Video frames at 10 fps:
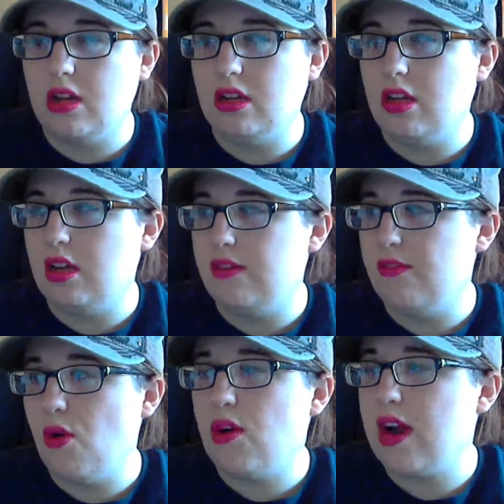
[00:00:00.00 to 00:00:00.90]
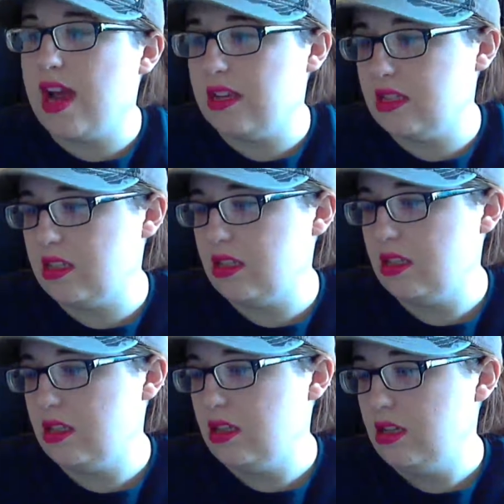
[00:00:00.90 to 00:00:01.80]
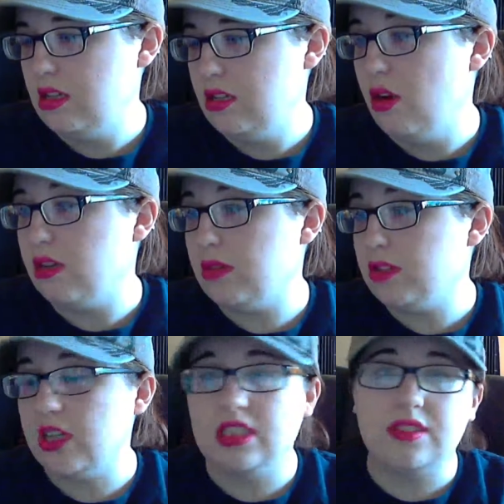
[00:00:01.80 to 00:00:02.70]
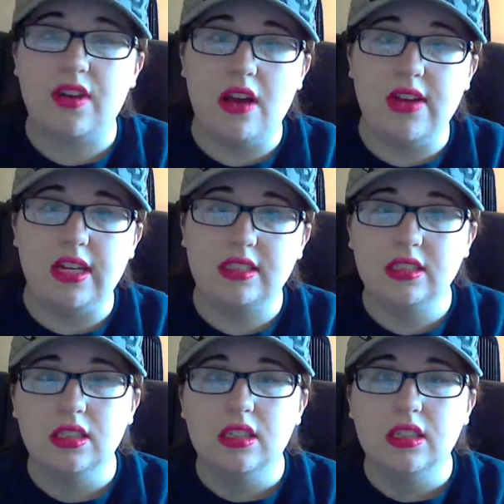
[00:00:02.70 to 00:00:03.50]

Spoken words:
4S. No, I'm sorry, it's the 5S.